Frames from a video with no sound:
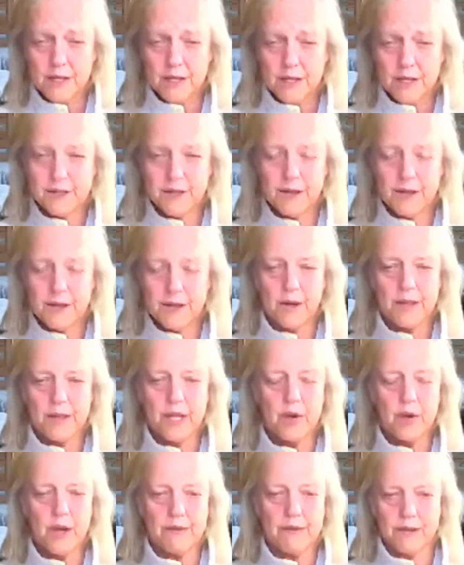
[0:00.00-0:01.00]
So I
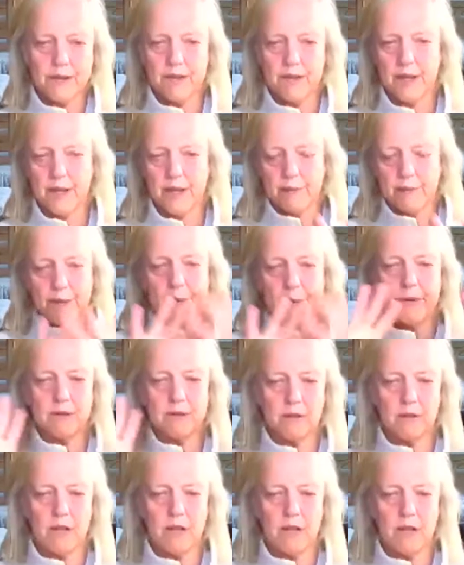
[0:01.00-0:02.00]
think you have to think of
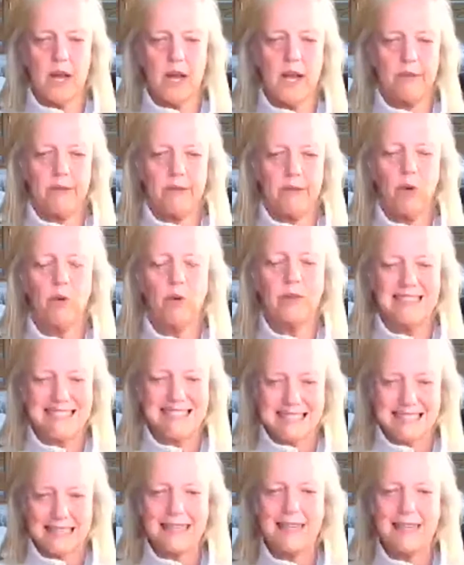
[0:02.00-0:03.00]
people's lives
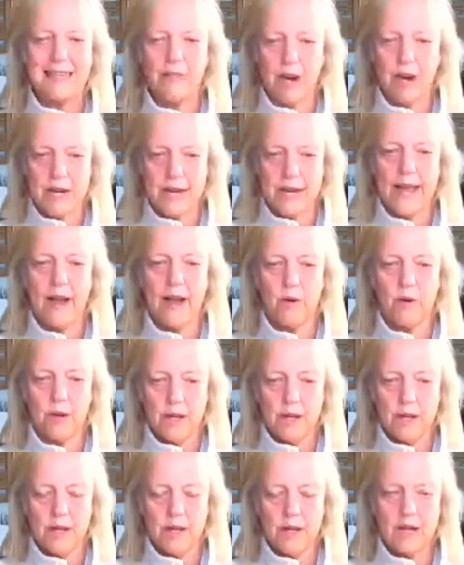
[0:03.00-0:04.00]
holistically right now,
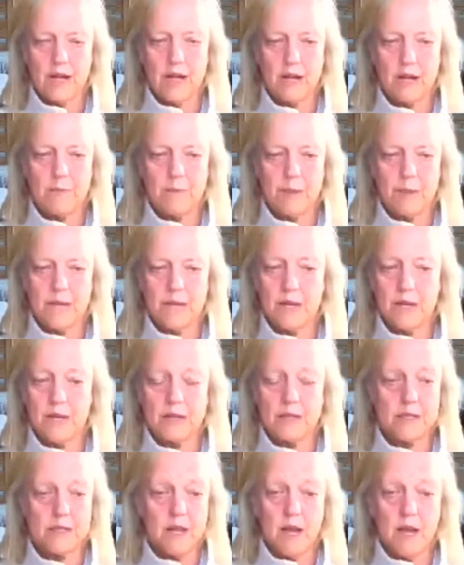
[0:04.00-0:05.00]
um,
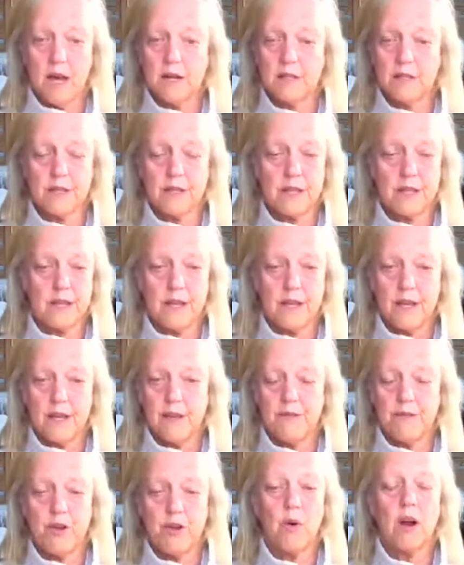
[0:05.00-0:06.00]
because honestly,
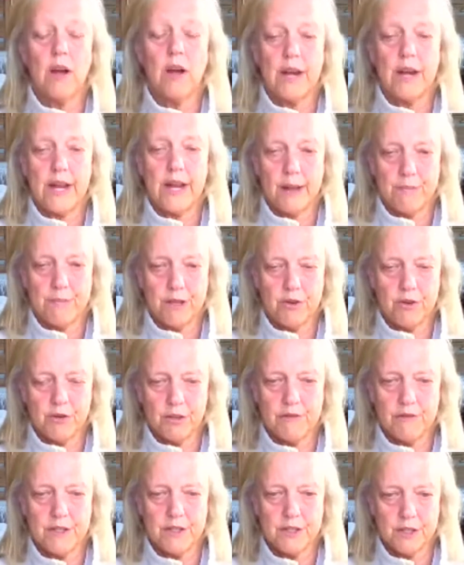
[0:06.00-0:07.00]
if you are unhappy in
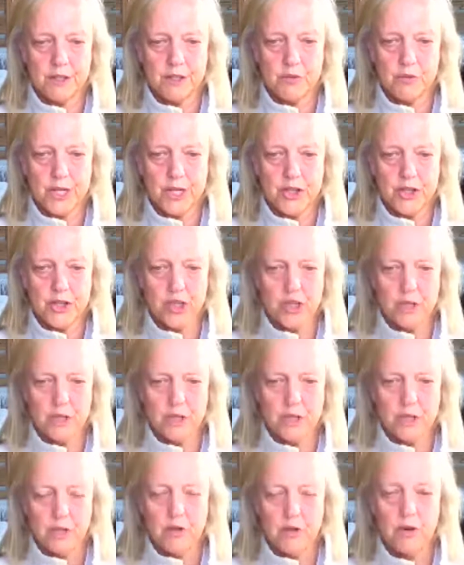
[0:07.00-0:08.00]
your living
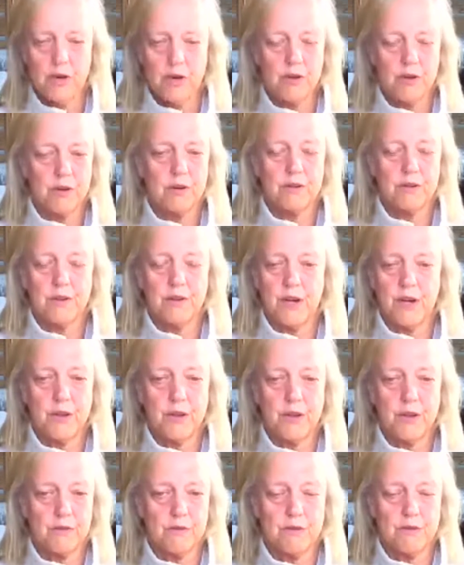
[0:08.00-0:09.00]
situation or you're you know
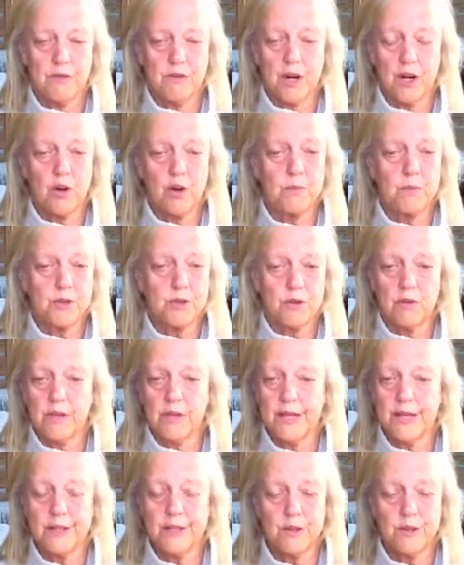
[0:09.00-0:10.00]
you're trying to
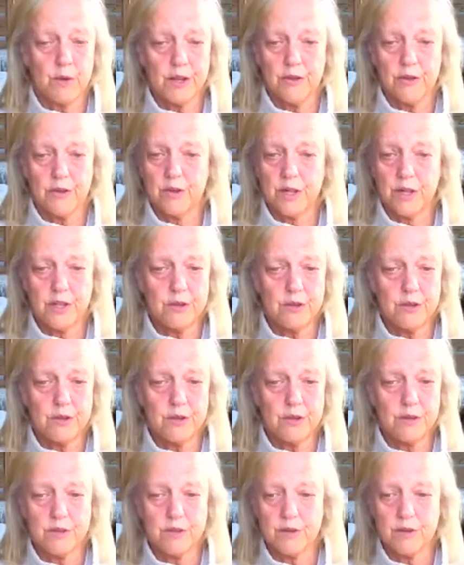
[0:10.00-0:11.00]
homeschool kids while you're trying to do
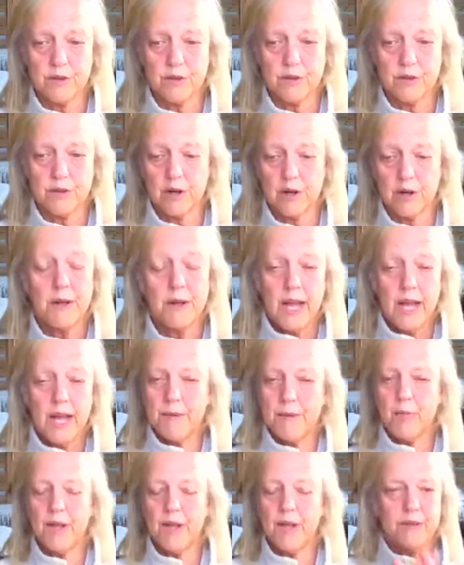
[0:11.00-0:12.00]
a startup, I mean we
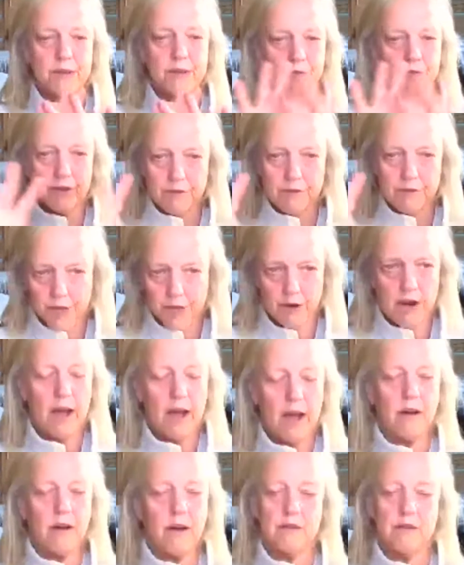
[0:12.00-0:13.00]
have to sort of figure
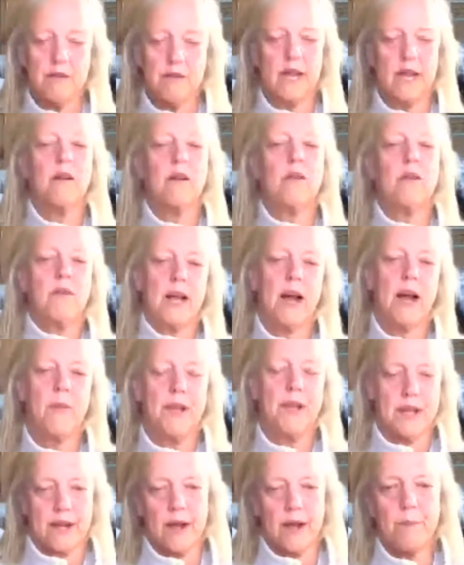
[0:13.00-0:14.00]
out like how we
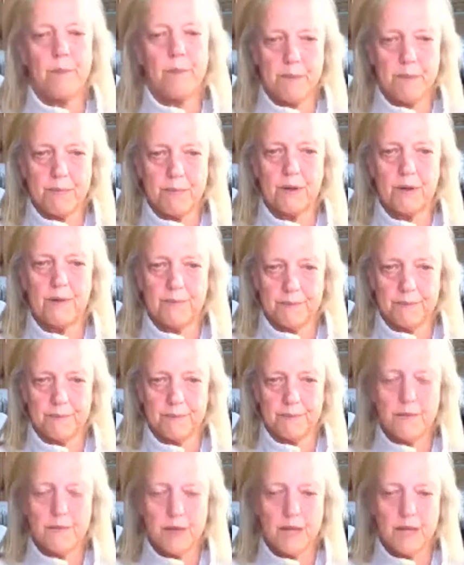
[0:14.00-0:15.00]
can help people
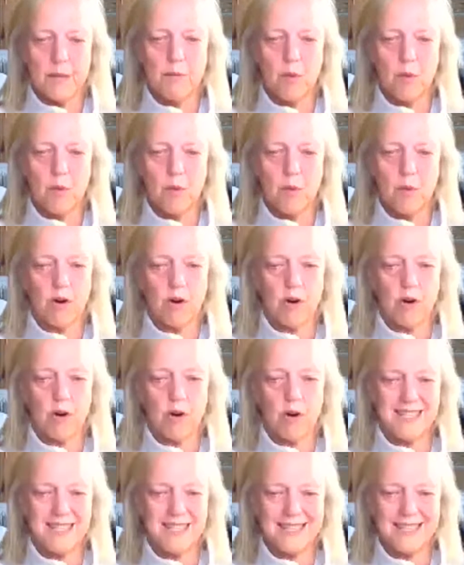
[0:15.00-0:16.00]
in a more
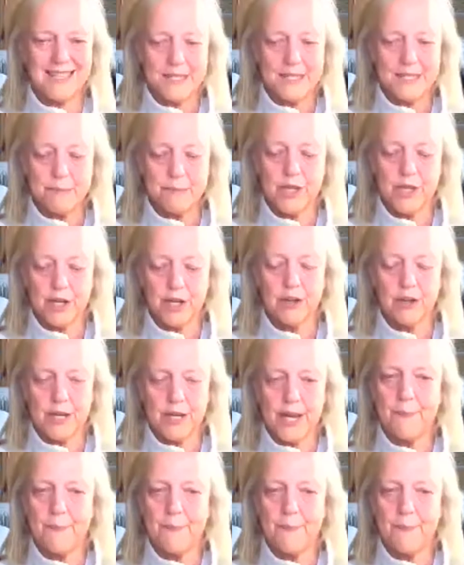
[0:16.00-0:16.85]
broad sense, particularly now.